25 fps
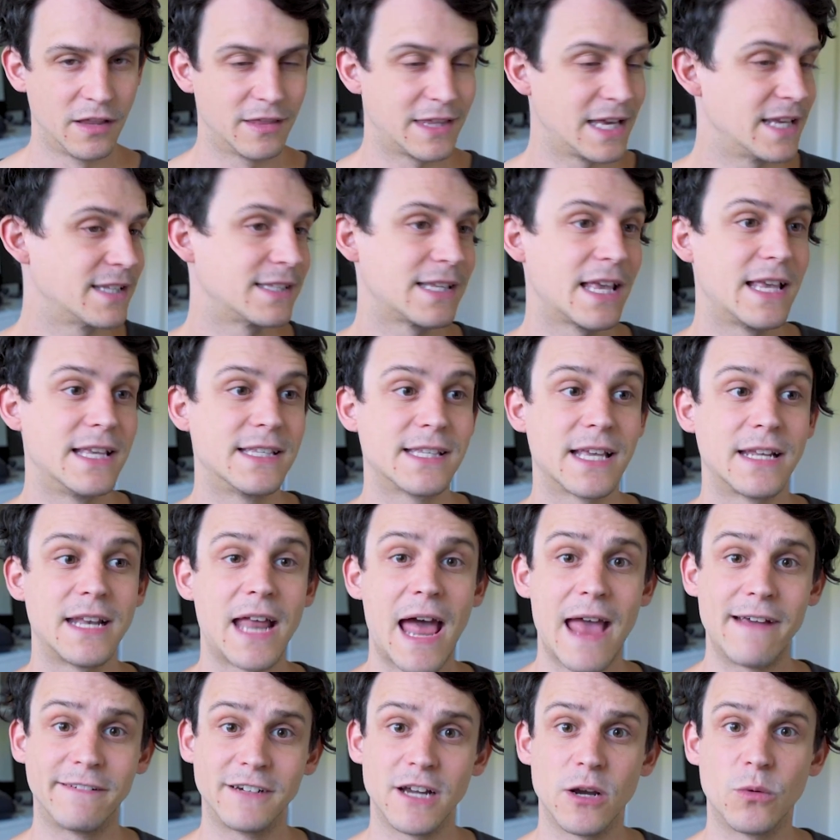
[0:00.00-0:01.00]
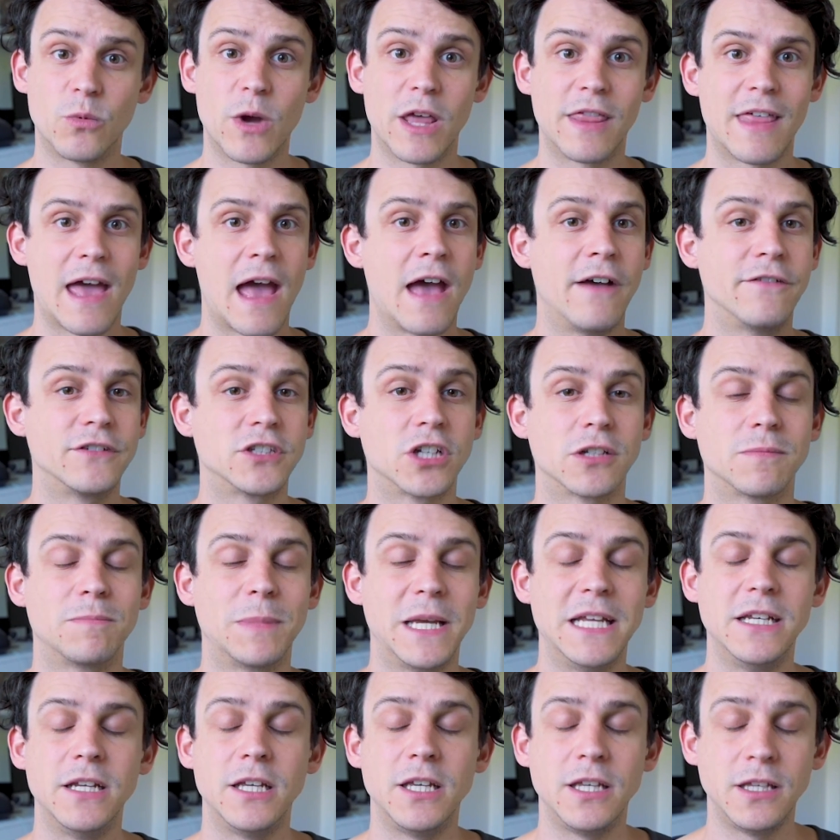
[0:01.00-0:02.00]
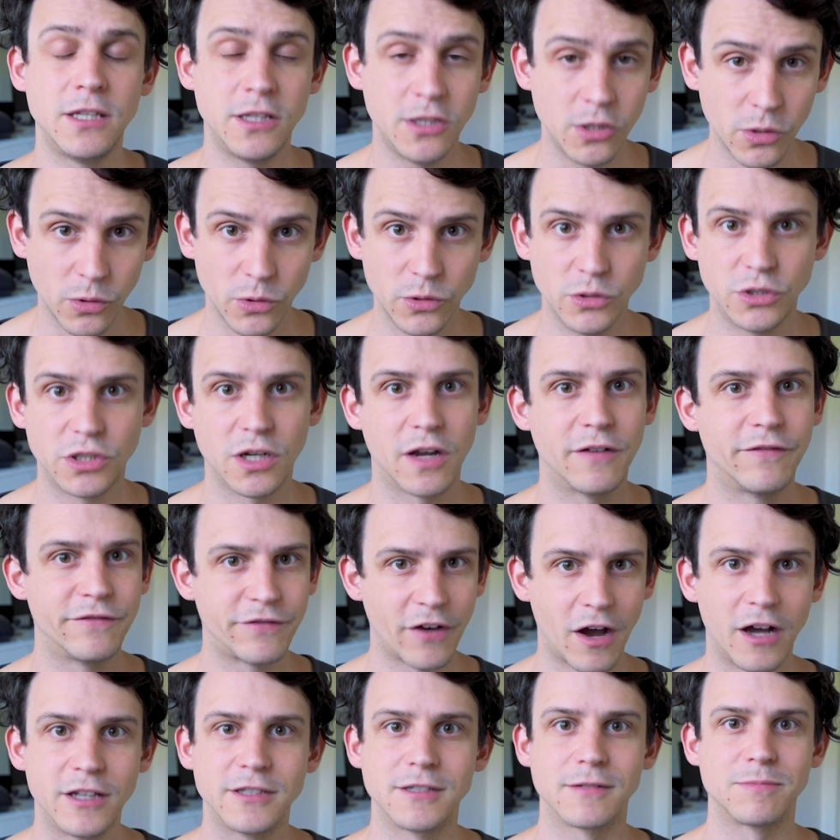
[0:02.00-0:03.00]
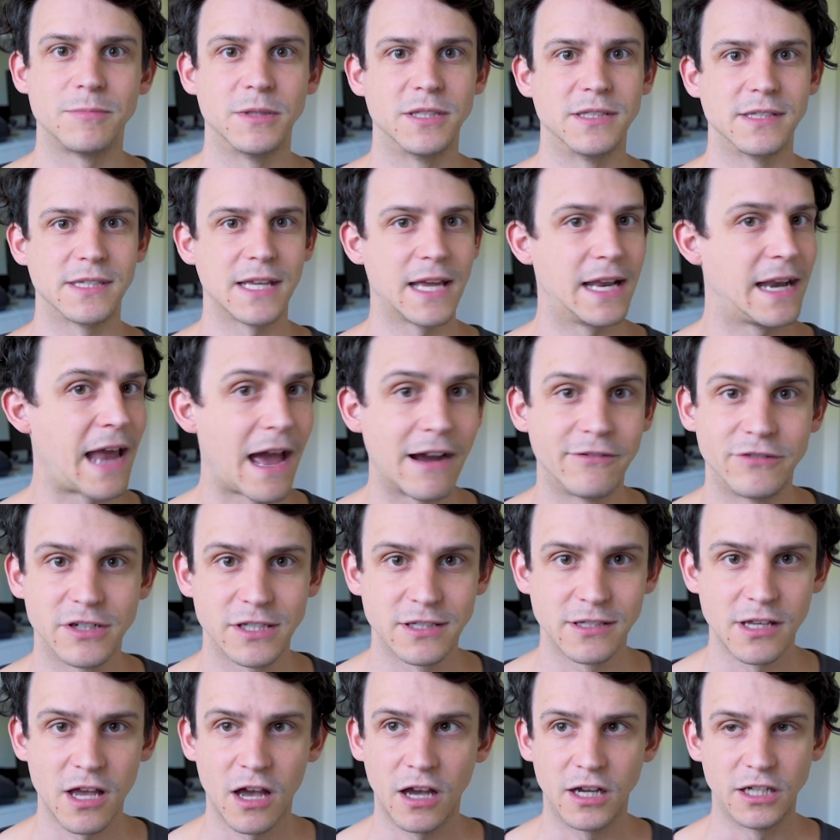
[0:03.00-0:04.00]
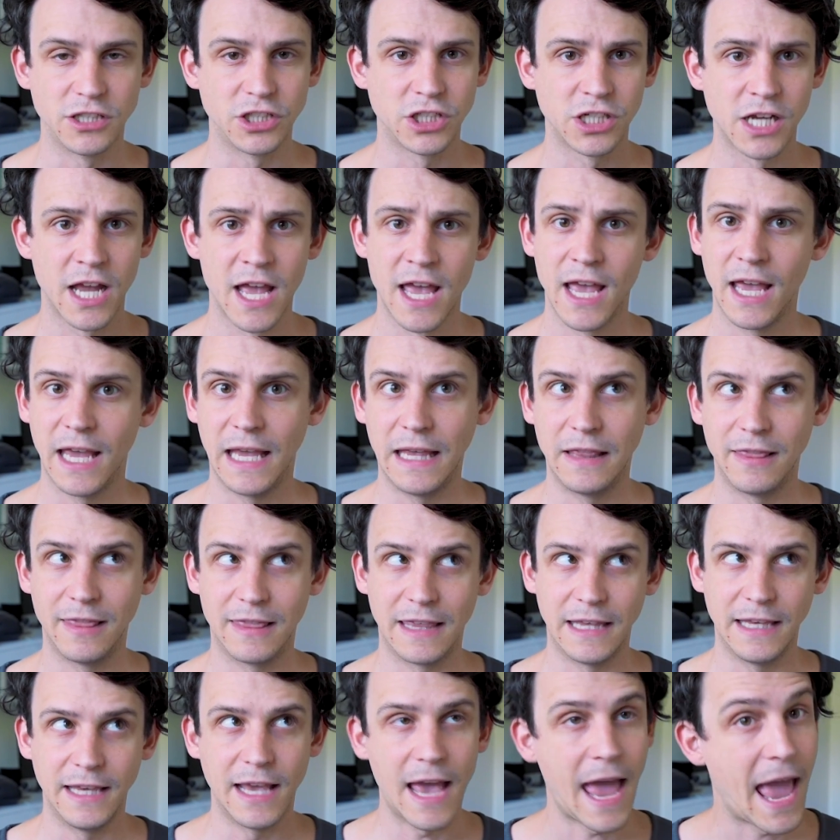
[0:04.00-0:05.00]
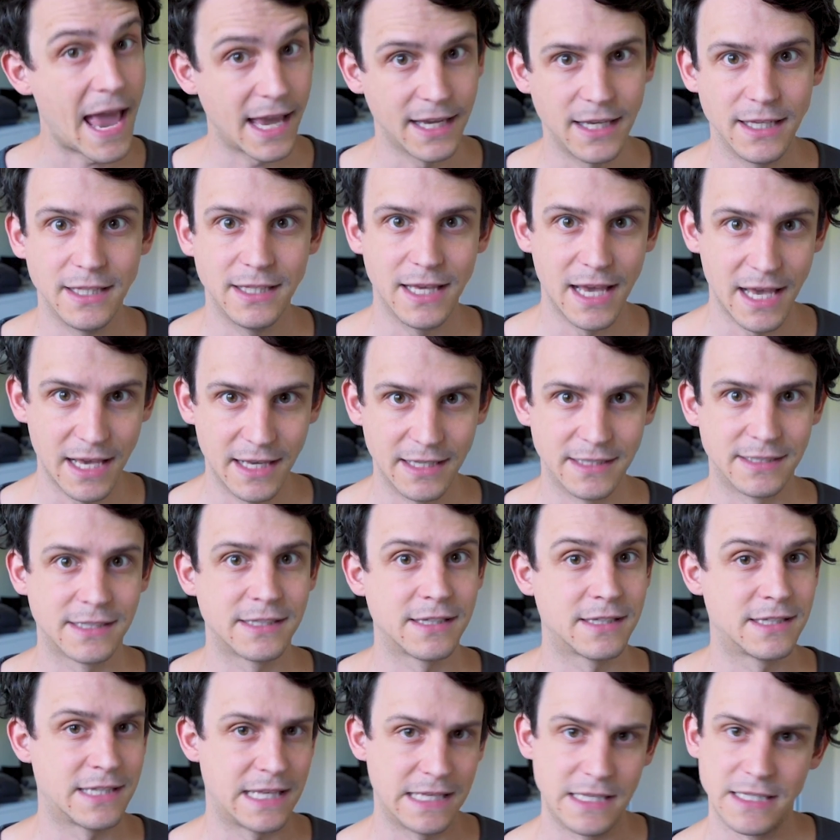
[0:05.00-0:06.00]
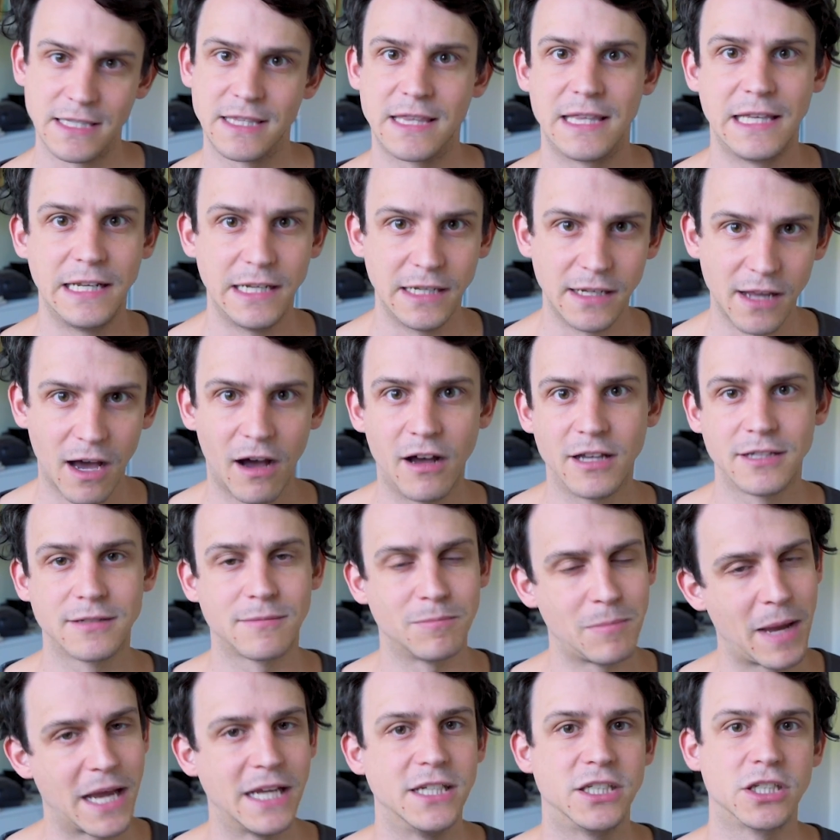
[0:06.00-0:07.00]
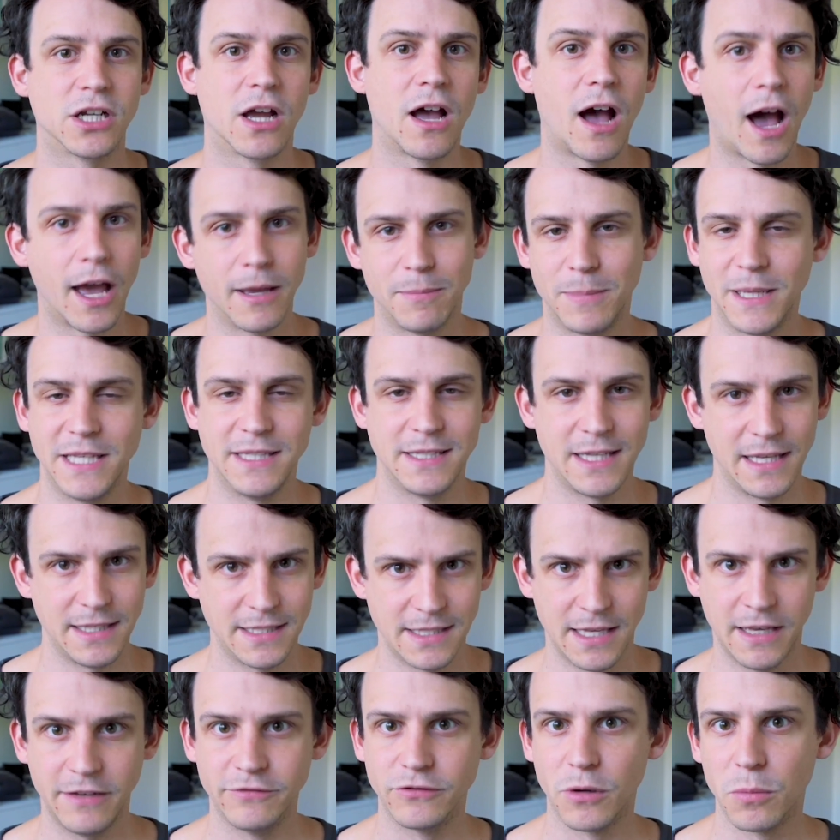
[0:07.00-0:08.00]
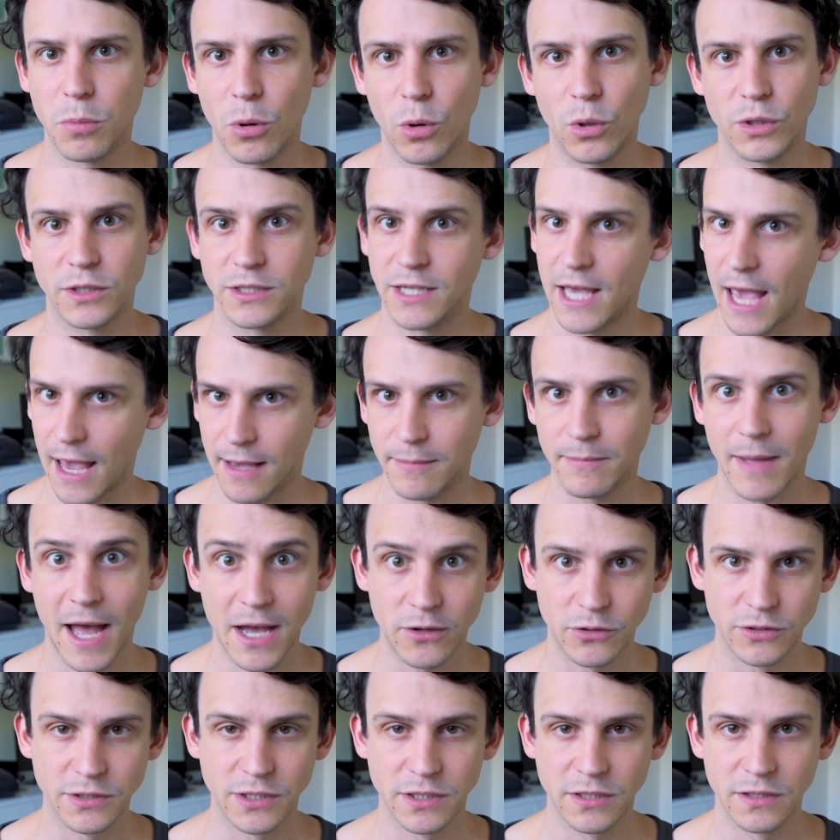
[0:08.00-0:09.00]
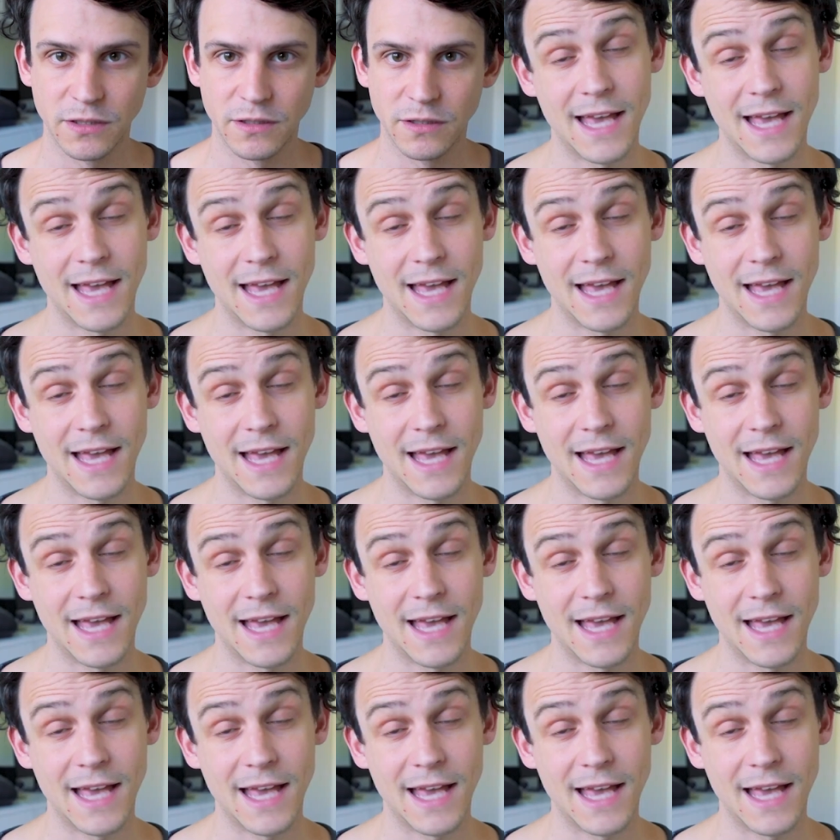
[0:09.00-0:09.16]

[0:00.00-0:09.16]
This is an area where there have just been huge advancements in our research in the eight years since the last major IPCC report came out.